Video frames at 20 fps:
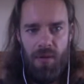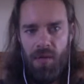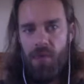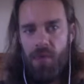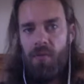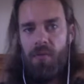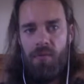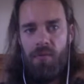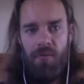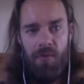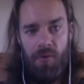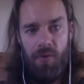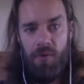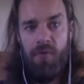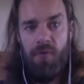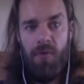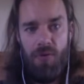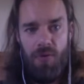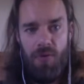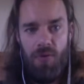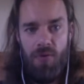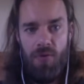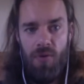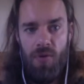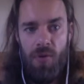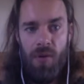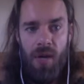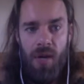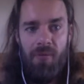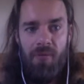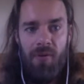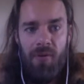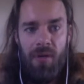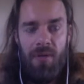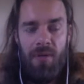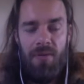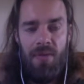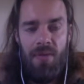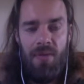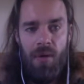for social recovery.
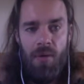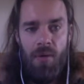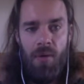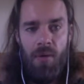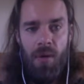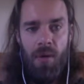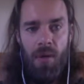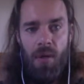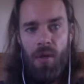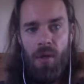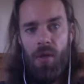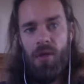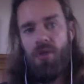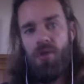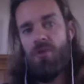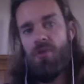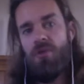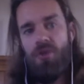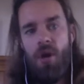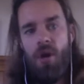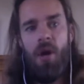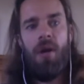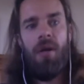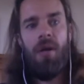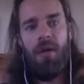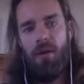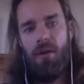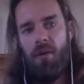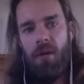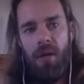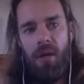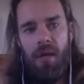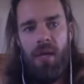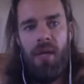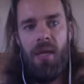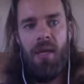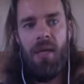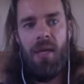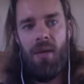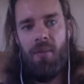So you're sharding your key
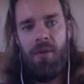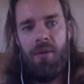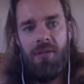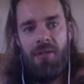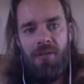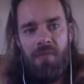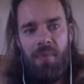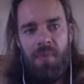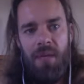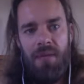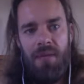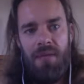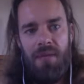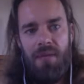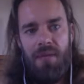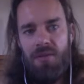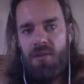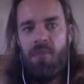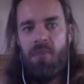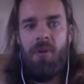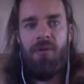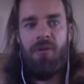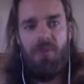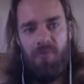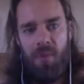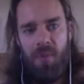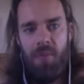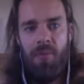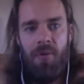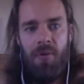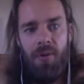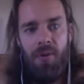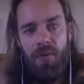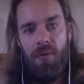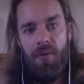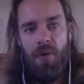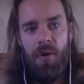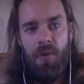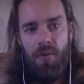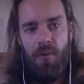in a bunch of pieces to a bunch of people
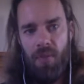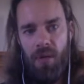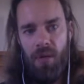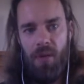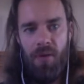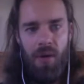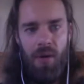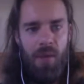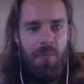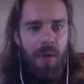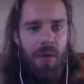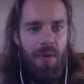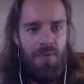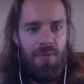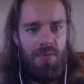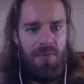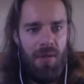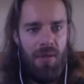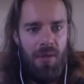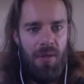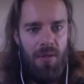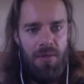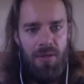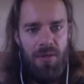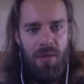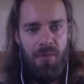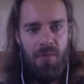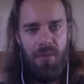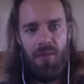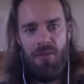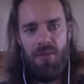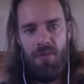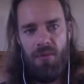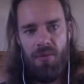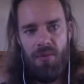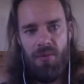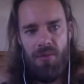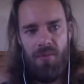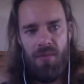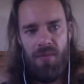Now, there are problems with collusion, but there's a bunch
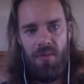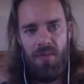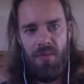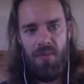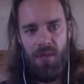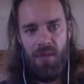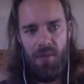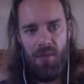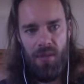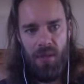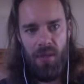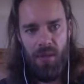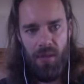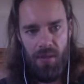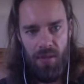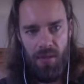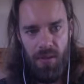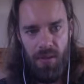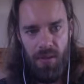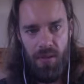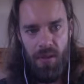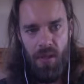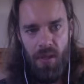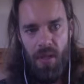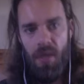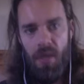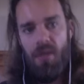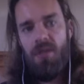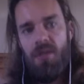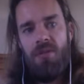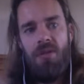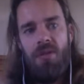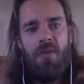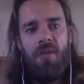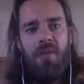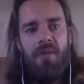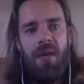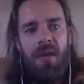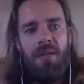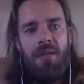of teams that are looking to solve
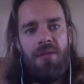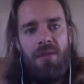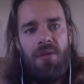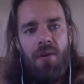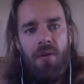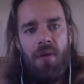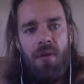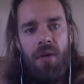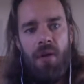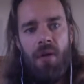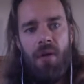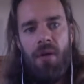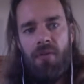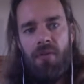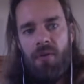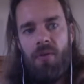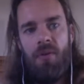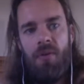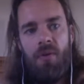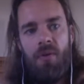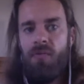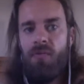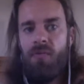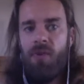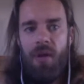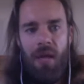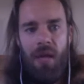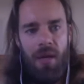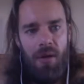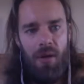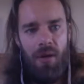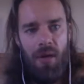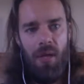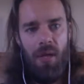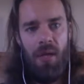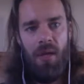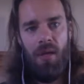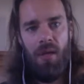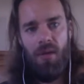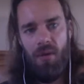that. So, if you do forget your key,
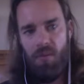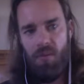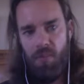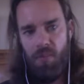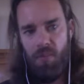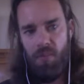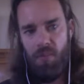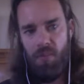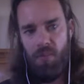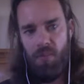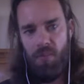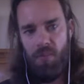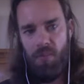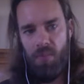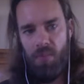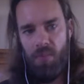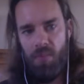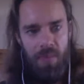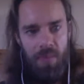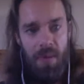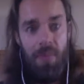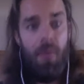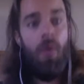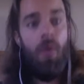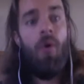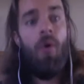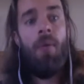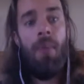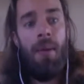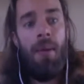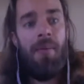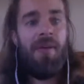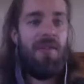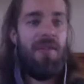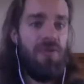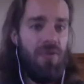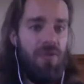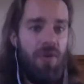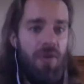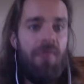you can ping 2 or 3 people or maybe
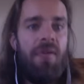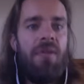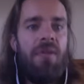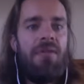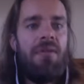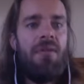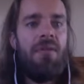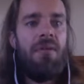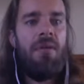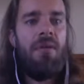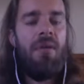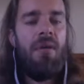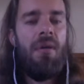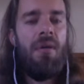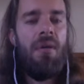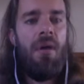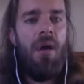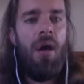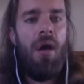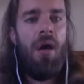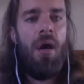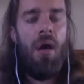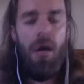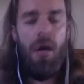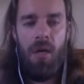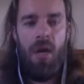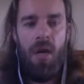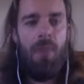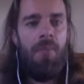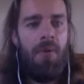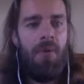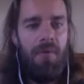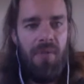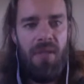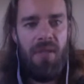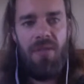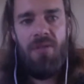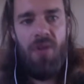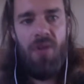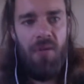a service, a number of
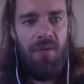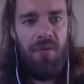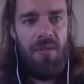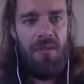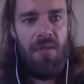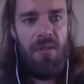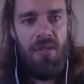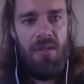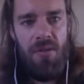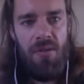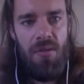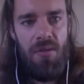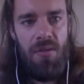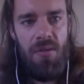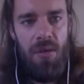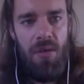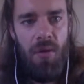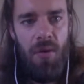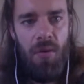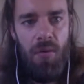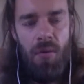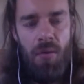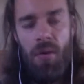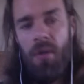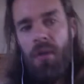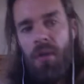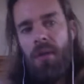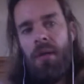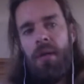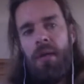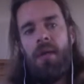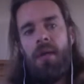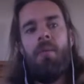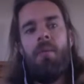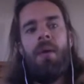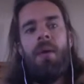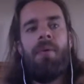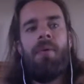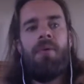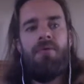these services. So,
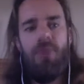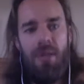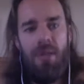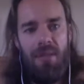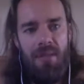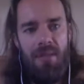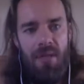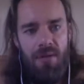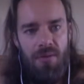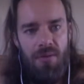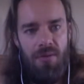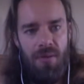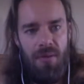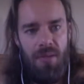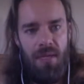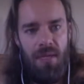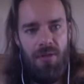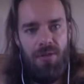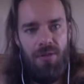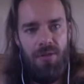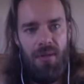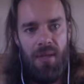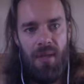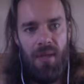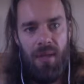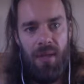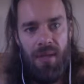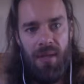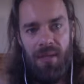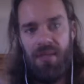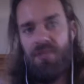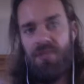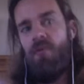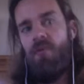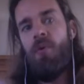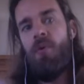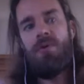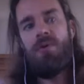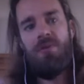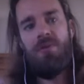maybe you trust centralization that like these
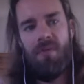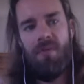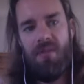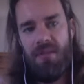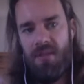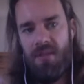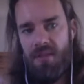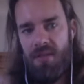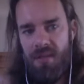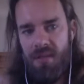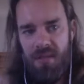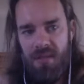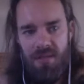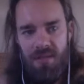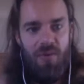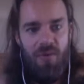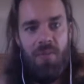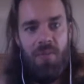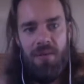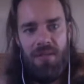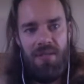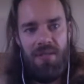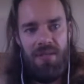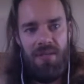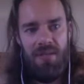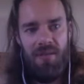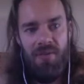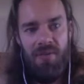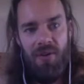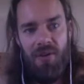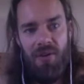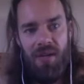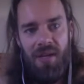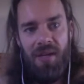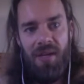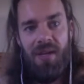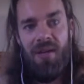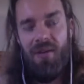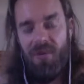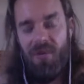4 services can store pieces of your key
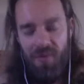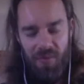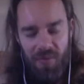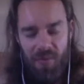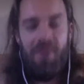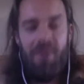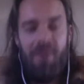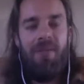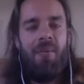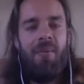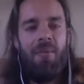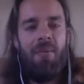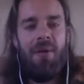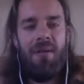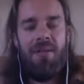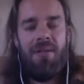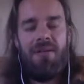or whatever number it is.